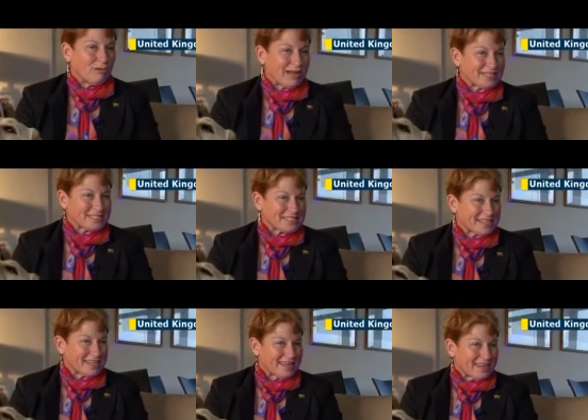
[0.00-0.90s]

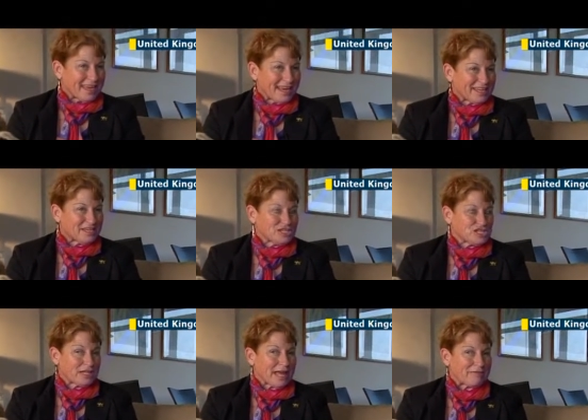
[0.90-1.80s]
once and
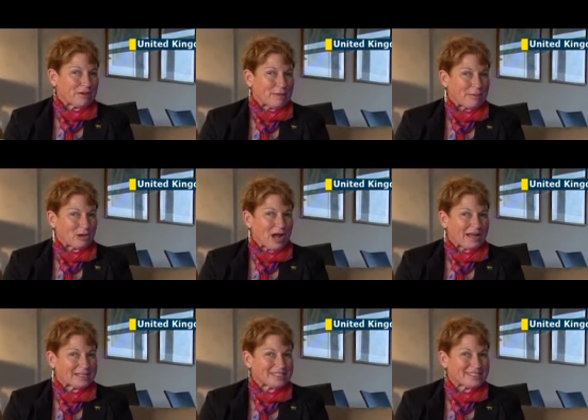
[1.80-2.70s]
she'll have it
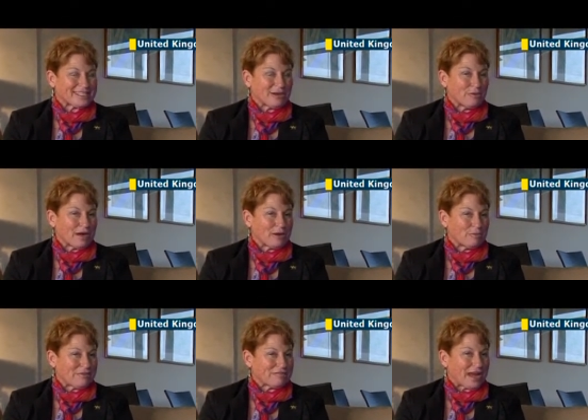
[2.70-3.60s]
memorized. So uh,
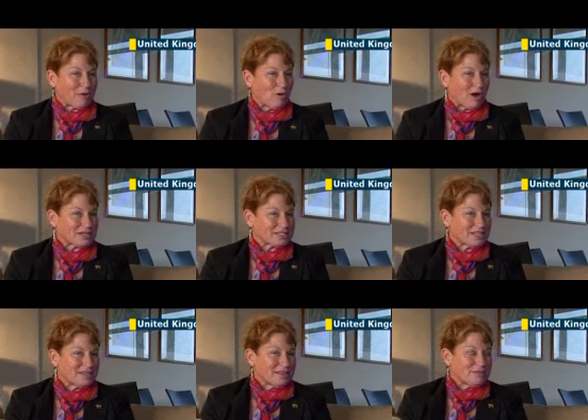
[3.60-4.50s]
we've now
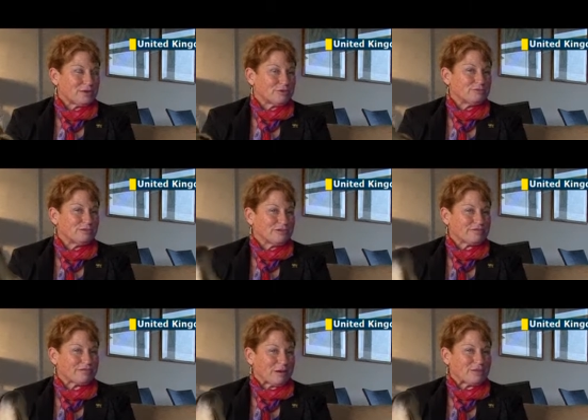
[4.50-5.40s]
walked the route
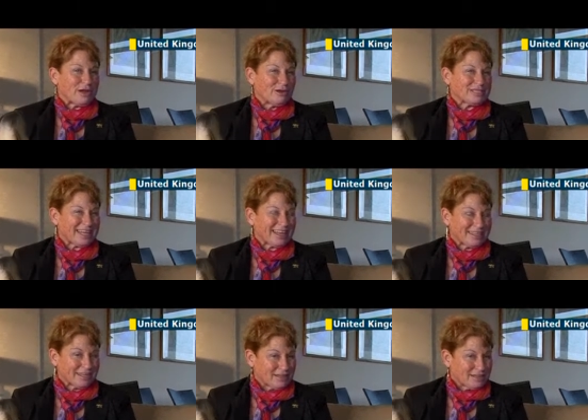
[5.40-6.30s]
from the
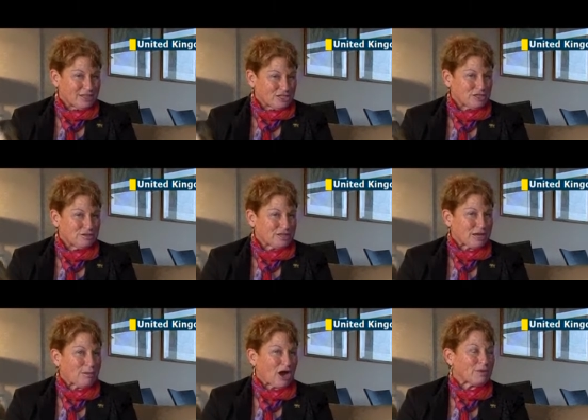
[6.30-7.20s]
hotel to
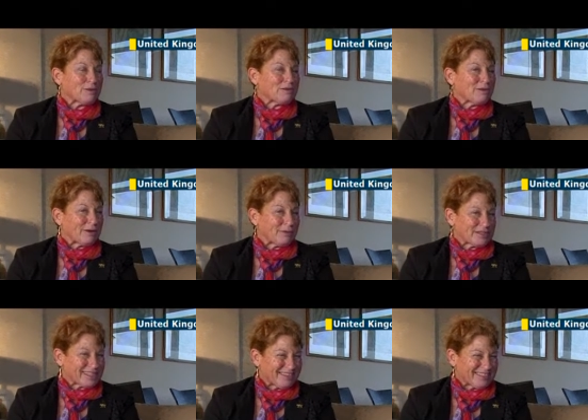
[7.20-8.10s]
the apartment where
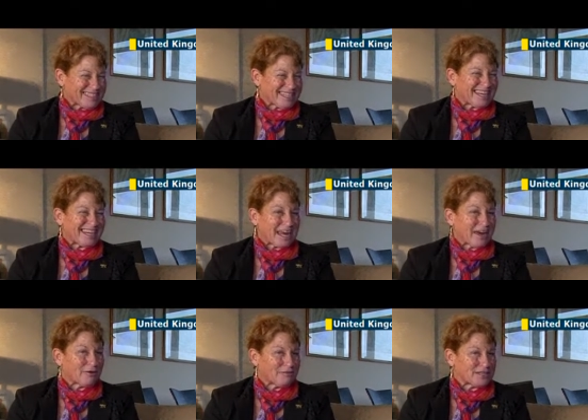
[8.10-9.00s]
we're, we're sitting
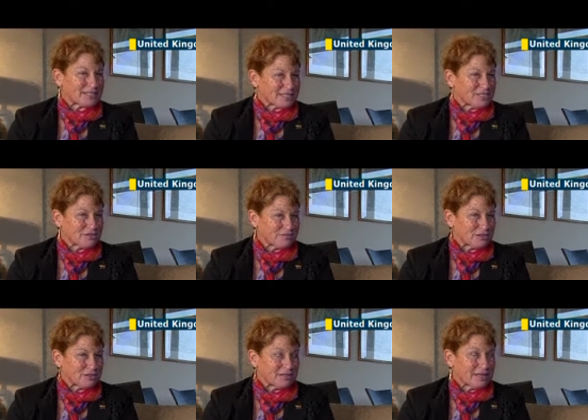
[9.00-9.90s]
now for this
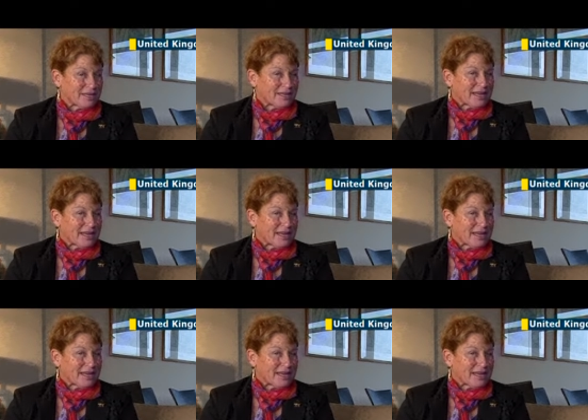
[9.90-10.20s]
interview.